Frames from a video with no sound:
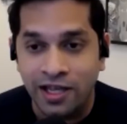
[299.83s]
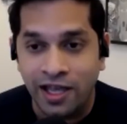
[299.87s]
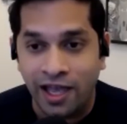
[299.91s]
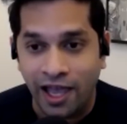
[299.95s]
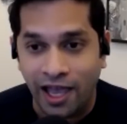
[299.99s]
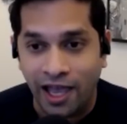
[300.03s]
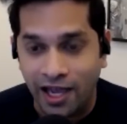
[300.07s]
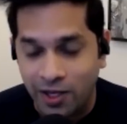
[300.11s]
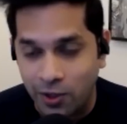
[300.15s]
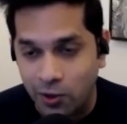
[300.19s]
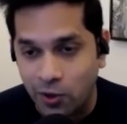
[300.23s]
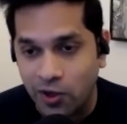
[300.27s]

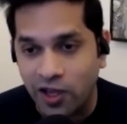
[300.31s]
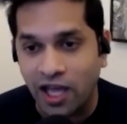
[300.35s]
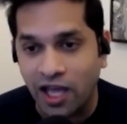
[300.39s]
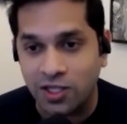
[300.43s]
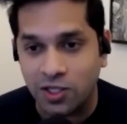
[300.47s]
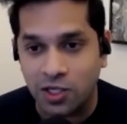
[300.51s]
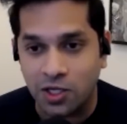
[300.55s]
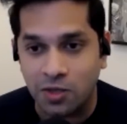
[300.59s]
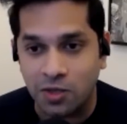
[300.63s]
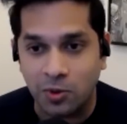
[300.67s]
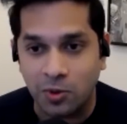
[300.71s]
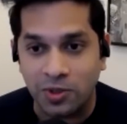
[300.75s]
and you're
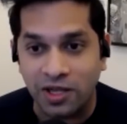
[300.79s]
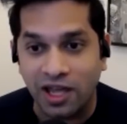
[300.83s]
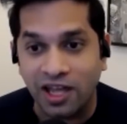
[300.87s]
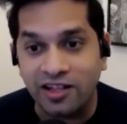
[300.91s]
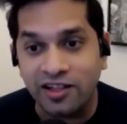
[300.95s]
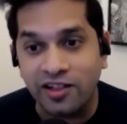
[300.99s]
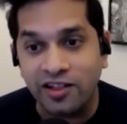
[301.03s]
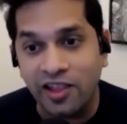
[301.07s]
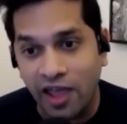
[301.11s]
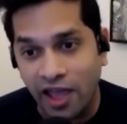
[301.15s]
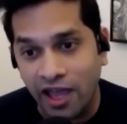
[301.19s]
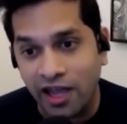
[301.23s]
catching up on,
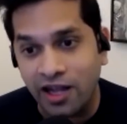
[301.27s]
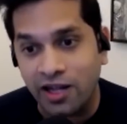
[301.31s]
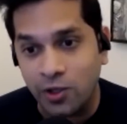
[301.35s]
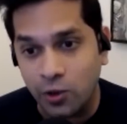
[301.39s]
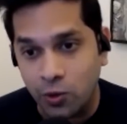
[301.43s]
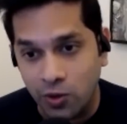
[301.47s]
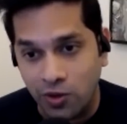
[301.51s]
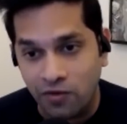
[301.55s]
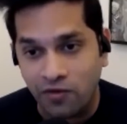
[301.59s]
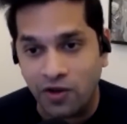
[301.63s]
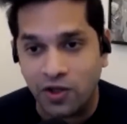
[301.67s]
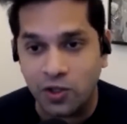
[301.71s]
and then
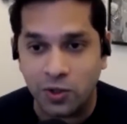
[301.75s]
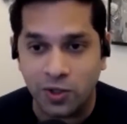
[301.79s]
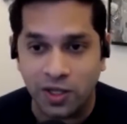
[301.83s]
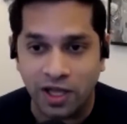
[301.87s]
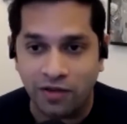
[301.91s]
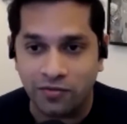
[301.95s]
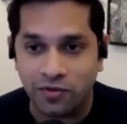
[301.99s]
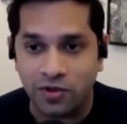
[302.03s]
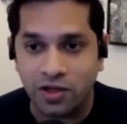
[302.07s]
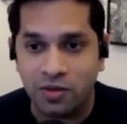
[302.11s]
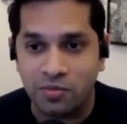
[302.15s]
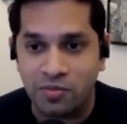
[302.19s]
you eventually
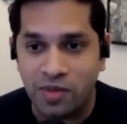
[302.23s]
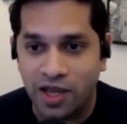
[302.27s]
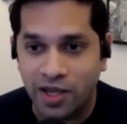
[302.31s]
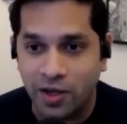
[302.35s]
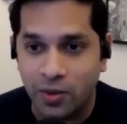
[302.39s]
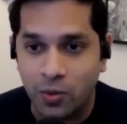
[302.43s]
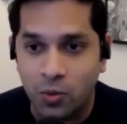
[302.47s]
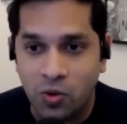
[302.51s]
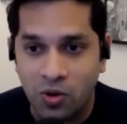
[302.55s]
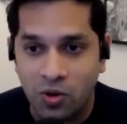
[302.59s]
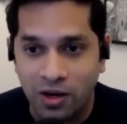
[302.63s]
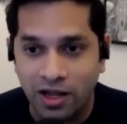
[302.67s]
have to come back
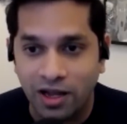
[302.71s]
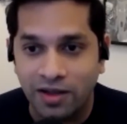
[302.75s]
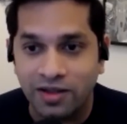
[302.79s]
and work,